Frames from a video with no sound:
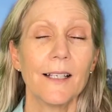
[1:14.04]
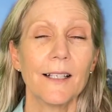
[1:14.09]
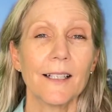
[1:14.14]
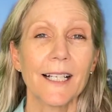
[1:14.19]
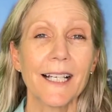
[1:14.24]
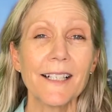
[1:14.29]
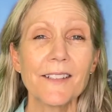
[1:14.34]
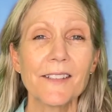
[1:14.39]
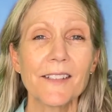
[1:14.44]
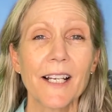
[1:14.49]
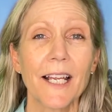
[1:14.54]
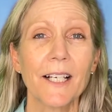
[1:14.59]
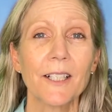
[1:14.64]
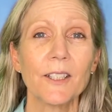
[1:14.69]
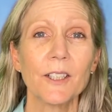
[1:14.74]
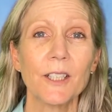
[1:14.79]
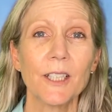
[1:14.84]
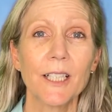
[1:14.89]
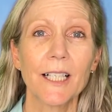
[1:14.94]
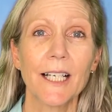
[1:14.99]
Let's take a
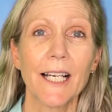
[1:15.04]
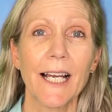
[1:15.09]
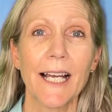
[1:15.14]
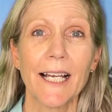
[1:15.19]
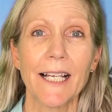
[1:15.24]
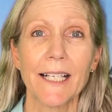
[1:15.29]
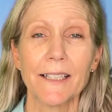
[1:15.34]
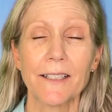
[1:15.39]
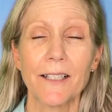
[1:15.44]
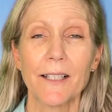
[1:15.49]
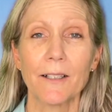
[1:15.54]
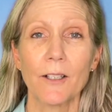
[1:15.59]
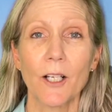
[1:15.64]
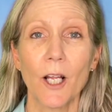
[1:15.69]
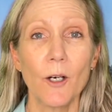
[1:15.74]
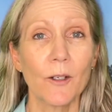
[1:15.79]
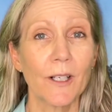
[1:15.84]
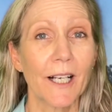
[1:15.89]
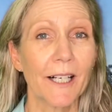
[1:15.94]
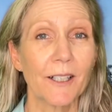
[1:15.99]
look at the
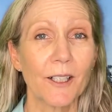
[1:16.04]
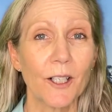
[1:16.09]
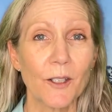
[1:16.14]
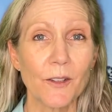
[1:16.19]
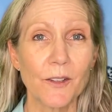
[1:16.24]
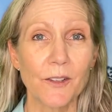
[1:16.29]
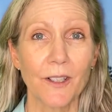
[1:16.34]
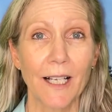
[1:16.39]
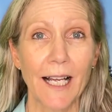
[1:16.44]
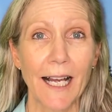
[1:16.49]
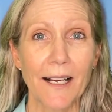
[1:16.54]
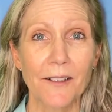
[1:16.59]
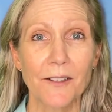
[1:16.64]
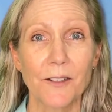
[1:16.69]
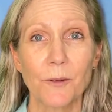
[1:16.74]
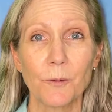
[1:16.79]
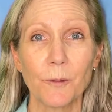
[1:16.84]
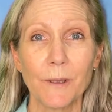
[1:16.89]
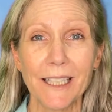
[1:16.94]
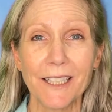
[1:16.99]
loan I closed
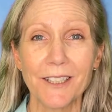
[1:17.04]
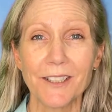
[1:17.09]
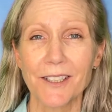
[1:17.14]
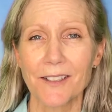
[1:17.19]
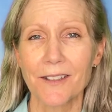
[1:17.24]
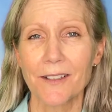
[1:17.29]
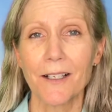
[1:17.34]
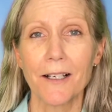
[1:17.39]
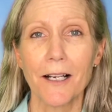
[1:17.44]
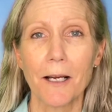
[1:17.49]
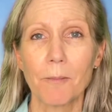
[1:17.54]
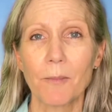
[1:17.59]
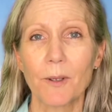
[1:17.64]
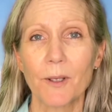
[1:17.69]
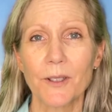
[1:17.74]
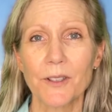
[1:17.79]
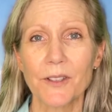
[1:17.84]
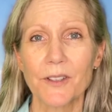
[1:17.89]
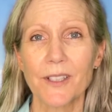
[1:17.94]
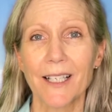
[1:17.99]
last week, just the
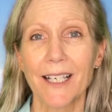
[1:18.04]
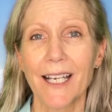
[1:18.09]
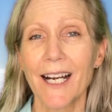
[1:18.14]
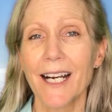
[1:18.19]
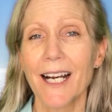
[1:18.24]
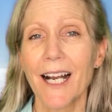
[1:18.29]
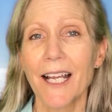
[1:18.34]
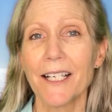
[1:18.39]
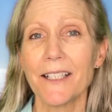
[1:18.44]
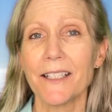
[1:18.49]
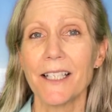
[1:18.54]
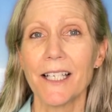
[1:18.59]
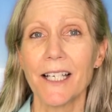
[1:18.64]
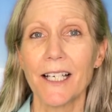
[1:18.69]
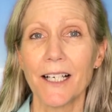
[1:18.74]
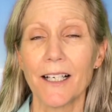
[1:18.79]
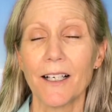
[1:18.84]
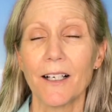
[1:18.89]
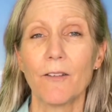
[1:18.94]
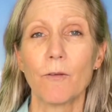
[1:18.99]
numbers, to get an
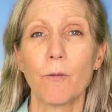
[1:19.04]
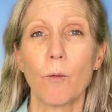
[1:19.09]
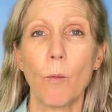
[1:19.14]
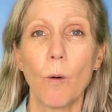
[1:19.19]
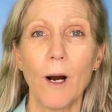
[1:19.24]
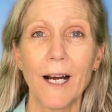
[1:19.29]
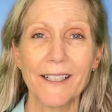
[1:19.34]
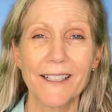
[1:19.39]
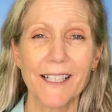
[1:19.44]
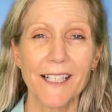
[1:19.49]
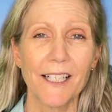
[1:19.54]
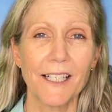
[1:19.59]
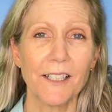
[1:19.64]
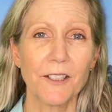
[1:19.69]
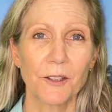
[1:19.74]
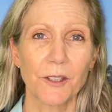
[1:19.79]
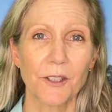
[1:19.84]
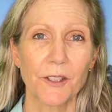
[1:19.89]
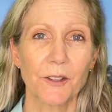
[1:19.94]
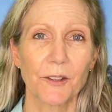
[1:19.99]
idea of what the
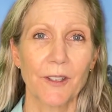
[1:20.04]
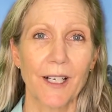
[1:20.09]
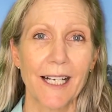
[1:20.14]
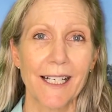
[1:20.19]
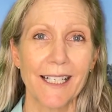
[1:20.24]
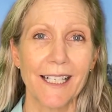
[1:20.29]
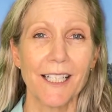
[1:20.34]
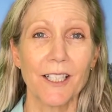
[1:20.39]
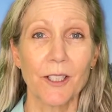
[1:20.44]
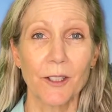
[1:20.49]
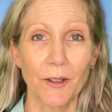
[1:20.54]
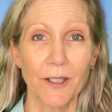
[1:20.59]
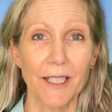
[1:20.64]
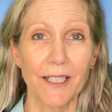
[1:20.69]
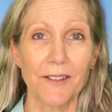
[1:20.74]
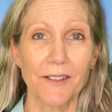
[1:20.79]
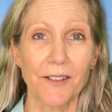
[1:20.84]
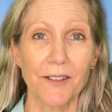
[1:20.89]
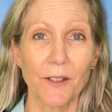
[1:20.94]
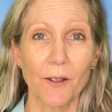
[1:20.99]
interest rate
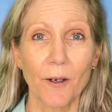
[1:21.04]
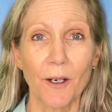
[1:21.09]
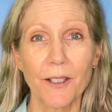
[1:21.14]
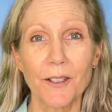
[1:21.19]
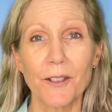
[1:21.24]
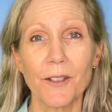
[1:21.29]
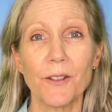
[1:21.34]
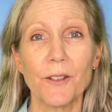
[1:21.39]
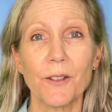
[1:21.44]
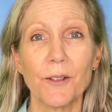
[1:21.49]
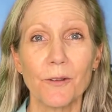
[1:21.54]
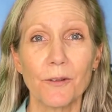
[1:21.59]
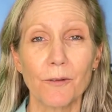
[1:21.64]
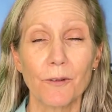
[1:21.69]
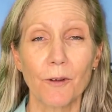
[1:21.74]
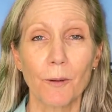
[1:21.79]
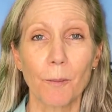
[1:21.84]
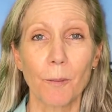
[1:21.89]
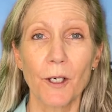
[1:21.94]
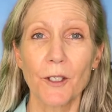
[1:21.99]
increase is going to do
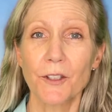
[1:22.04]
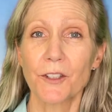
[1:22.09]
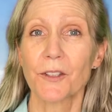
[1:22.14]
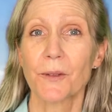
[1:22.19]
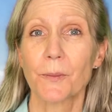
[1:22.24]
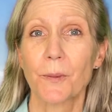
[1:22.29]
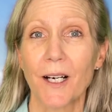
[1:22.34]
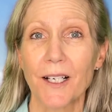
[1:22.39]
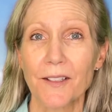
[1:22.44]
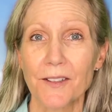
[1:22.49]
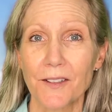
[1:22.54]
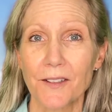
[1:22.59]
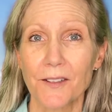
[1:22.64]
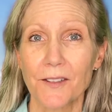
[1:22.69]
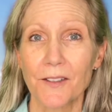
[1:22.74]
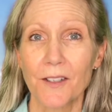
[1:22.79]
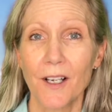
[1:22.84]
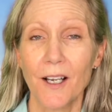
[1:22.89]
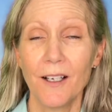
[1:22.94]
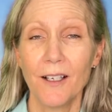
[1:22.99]
for purchase
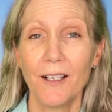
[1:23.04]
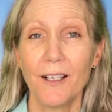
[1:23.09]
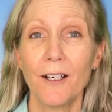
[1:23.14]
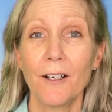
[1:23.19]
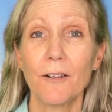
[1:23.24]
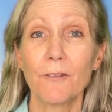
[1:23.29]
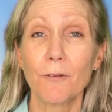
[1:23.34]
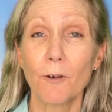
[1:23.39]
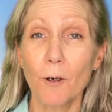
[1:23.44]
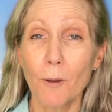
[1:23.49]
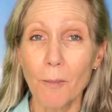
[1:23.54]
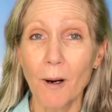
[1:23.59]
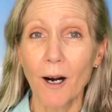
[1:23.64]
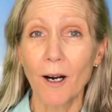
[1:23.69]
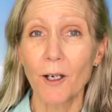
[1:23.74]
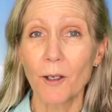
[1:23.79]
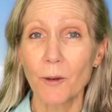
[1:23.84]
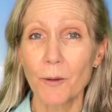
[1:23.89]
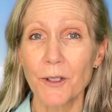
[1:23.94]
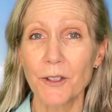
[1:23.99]
prices for
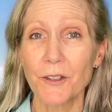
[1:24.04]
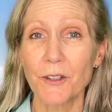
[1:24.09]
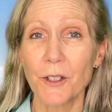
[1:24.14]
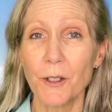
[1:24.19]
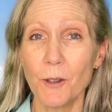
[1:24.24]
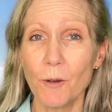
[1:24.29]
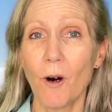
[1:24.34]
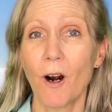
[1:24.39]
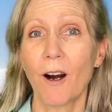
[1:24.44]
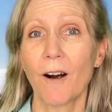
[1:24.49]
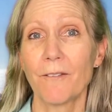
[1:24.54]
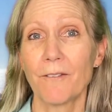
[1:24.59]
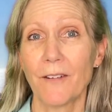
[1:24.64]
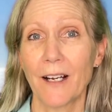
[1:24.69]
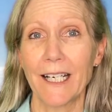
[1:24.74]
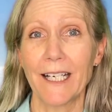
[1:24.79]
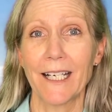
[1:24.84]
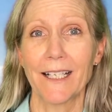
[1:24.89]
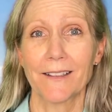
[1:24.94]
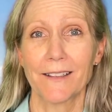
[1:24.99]
borrowers who are
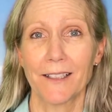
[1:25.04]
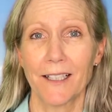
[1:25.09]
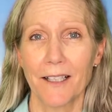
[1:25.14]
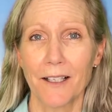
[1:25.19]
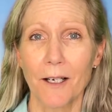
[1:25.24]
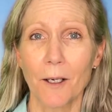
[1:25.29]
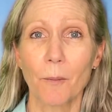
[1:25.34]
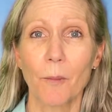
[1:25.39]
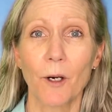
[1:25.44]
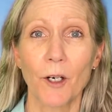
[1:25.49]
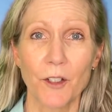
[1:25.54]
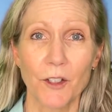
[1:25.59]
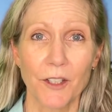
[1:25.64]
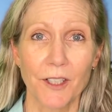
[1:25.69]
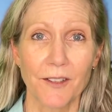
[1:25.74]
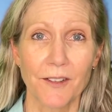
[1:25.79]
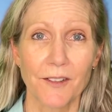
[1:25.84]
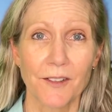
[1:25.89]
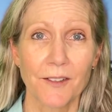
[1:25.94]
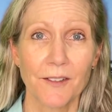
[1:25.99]
financing their
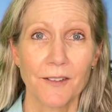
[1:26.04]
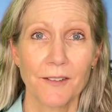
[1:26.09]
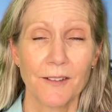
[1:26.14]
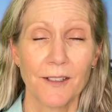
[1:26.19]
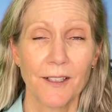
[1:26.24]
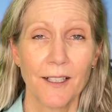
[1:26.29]
purchase.